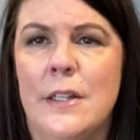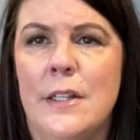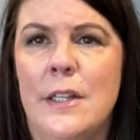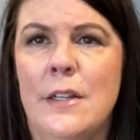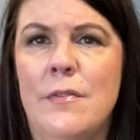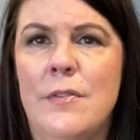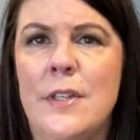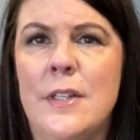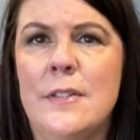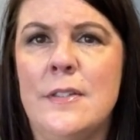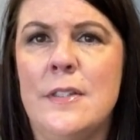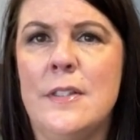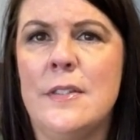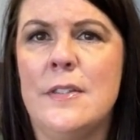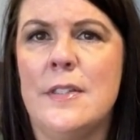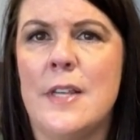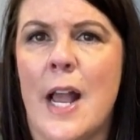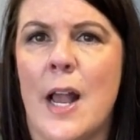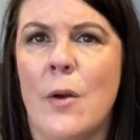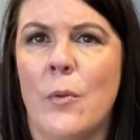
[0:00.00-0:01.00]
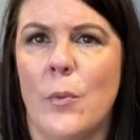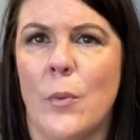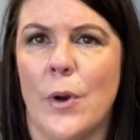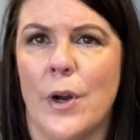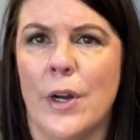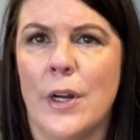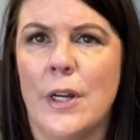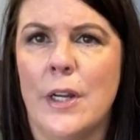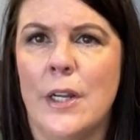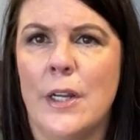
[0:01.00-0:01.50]
If this does not
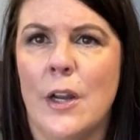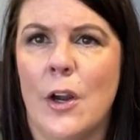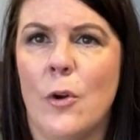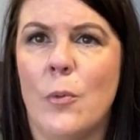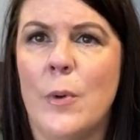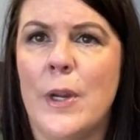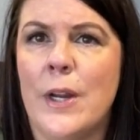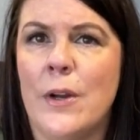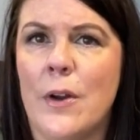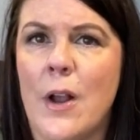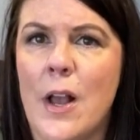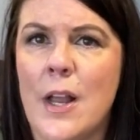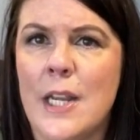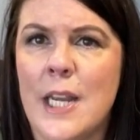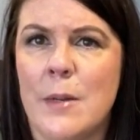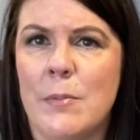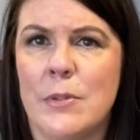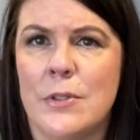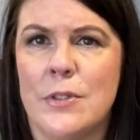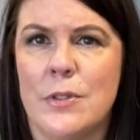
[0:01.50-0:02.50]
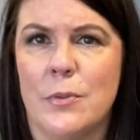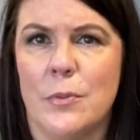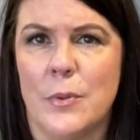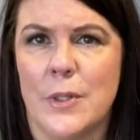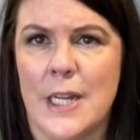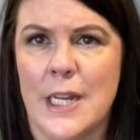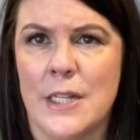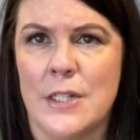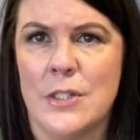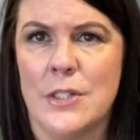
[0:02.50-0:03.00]
work or we are unable to
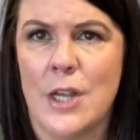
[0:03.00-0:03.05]
get in